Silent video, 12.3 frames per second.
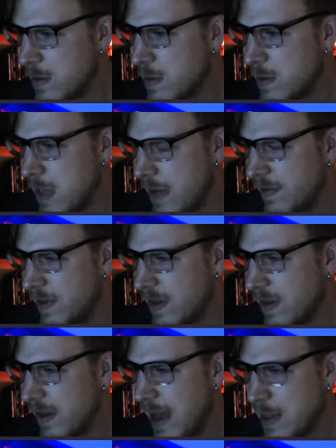seven
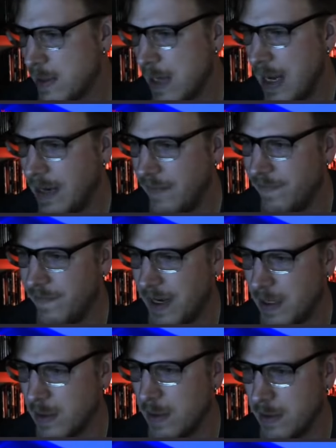of the last eight
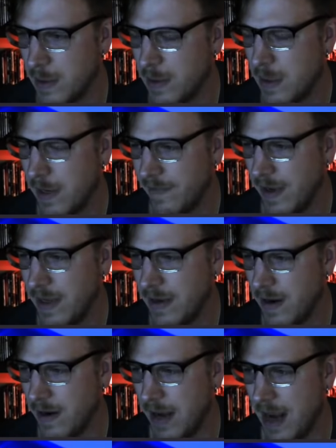fights on this fight
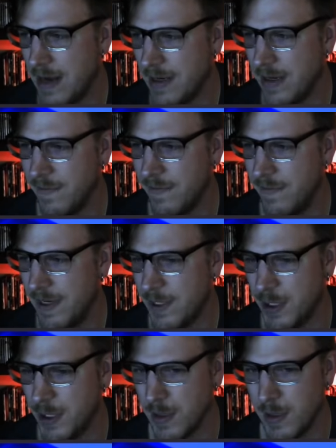card ended in
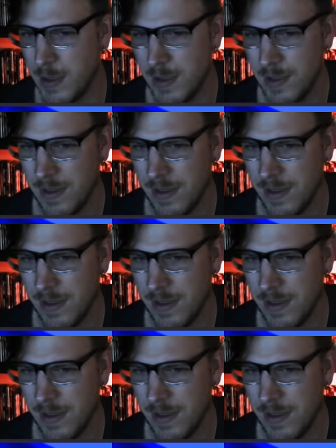finishes.